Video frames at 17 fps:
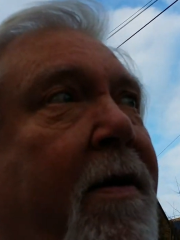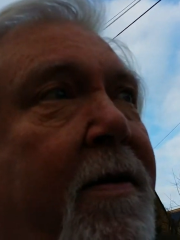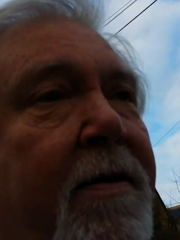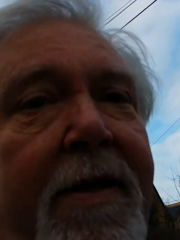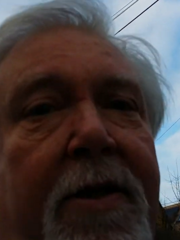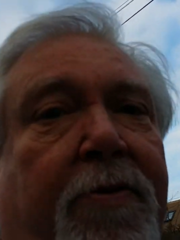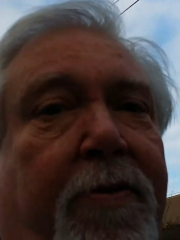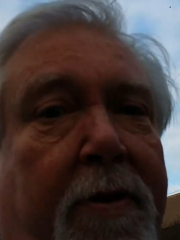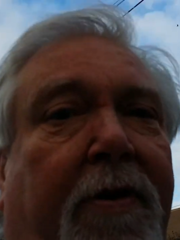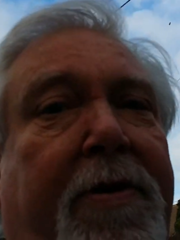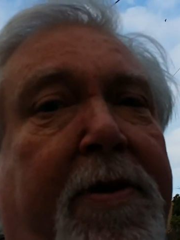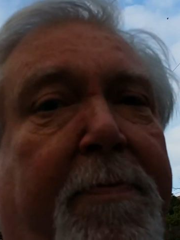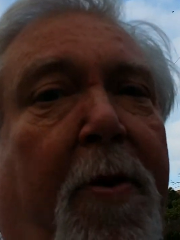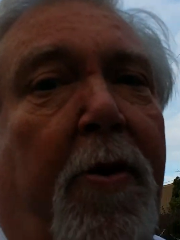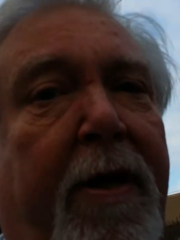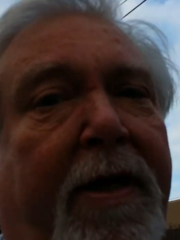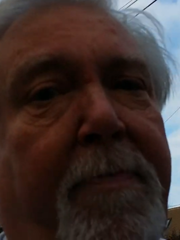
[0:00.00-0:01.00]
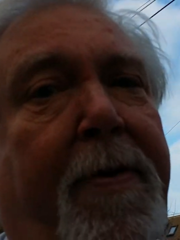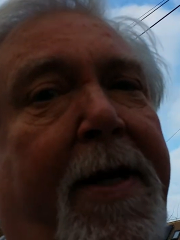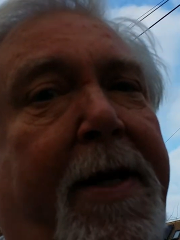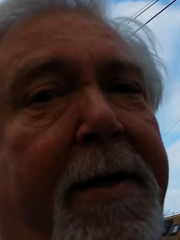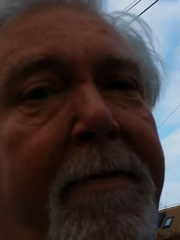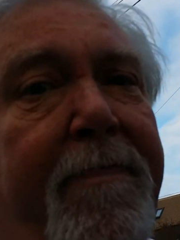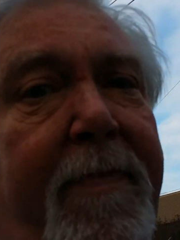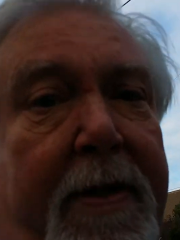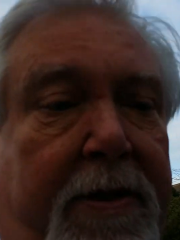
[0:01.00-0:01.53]
They do a nice poly pin,
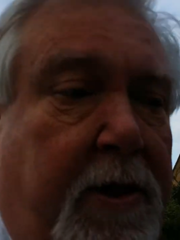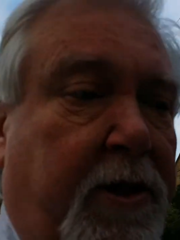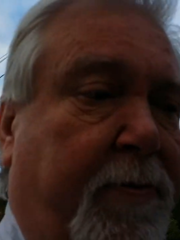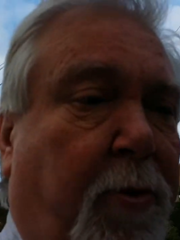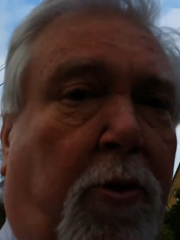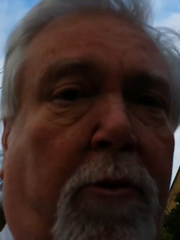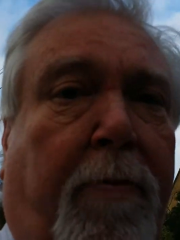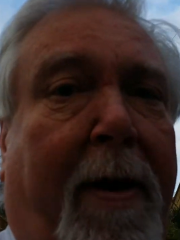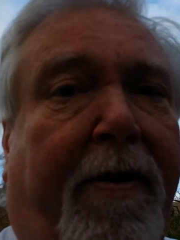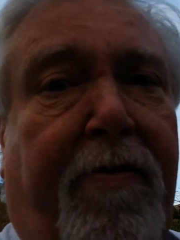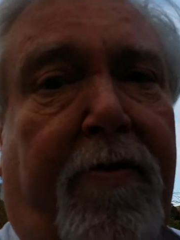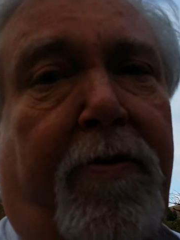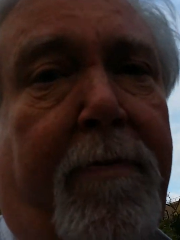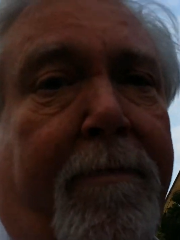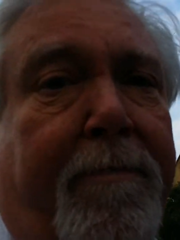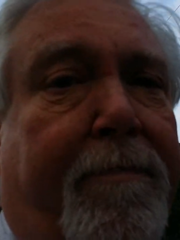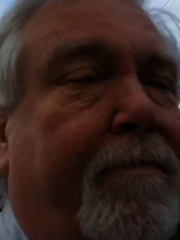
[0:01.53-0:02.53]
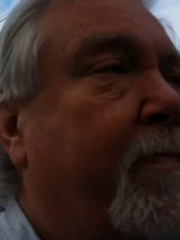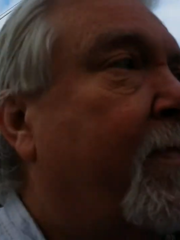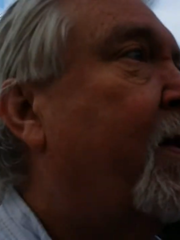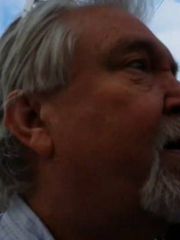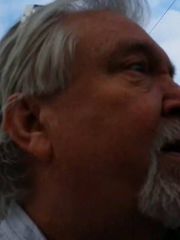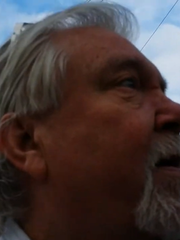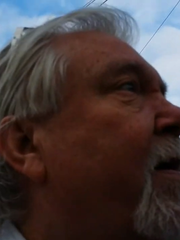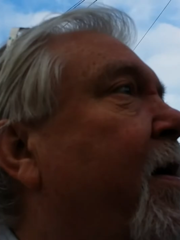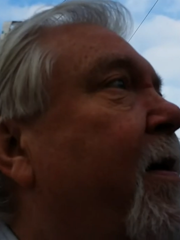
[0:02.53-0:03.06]
that's a small barrel.
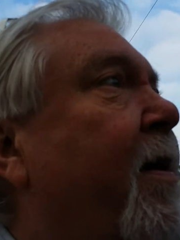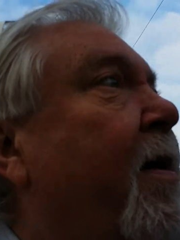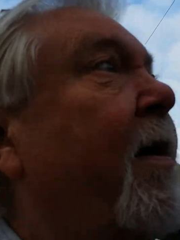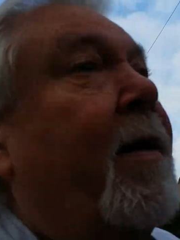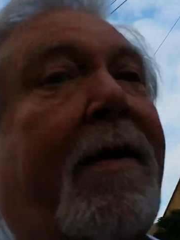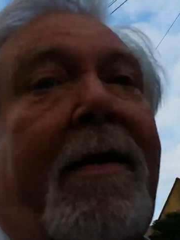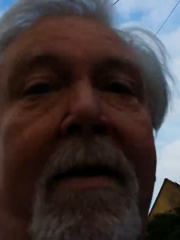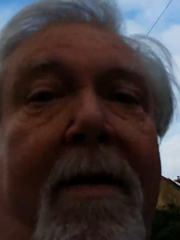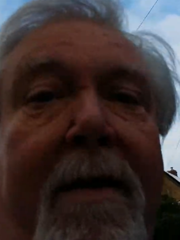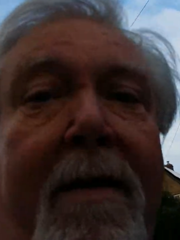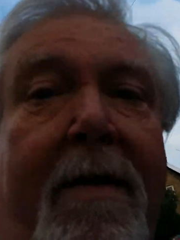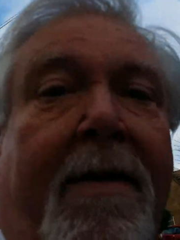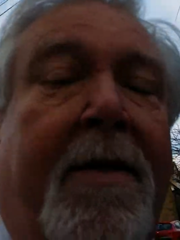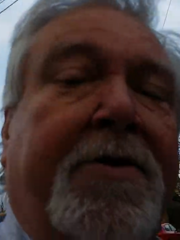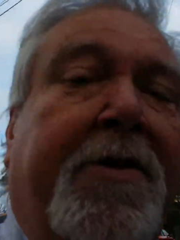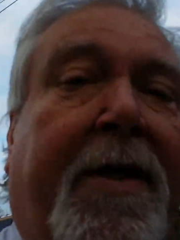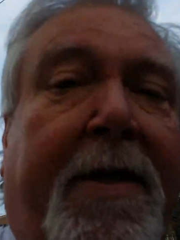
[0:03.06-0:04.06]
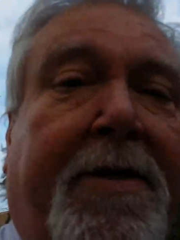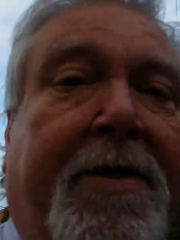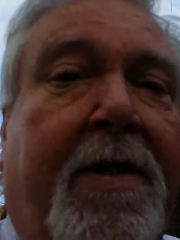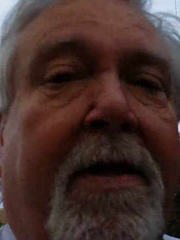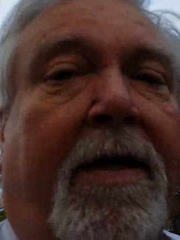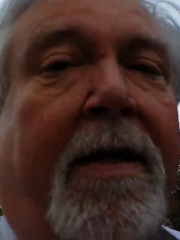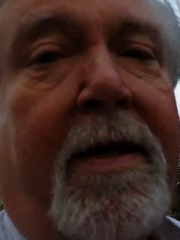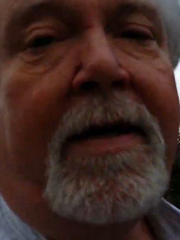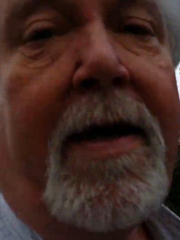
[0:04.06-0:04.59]
Catch you later,
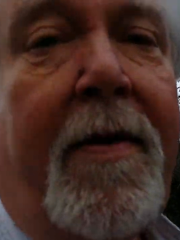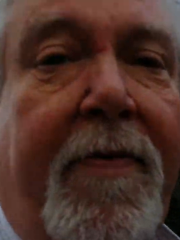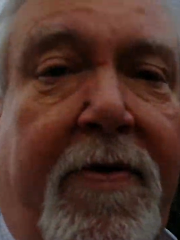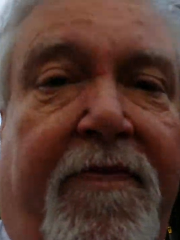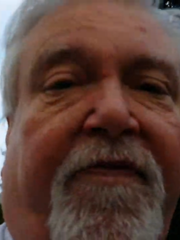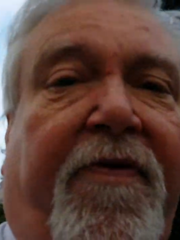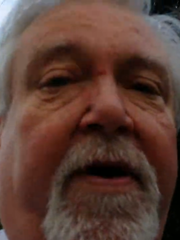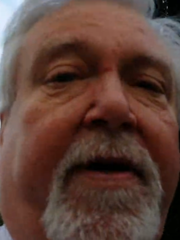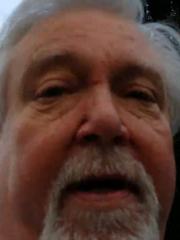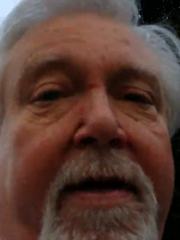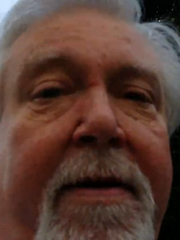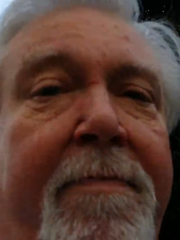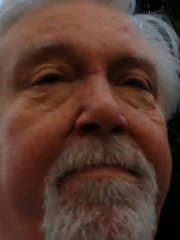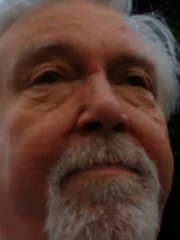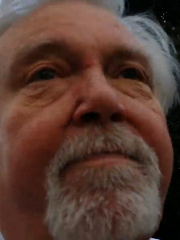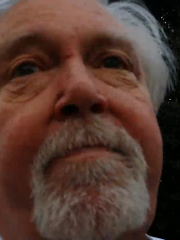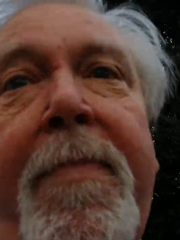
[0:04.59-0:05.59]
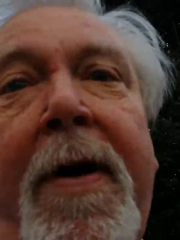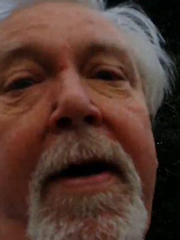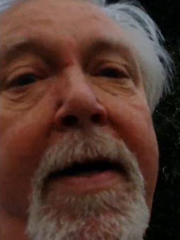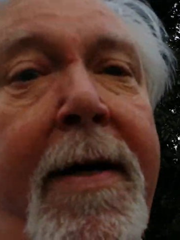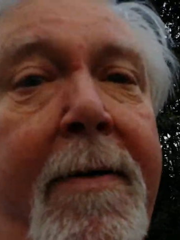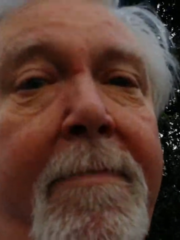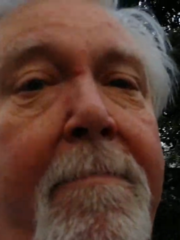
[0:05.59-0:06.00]
have a good Friday, bye.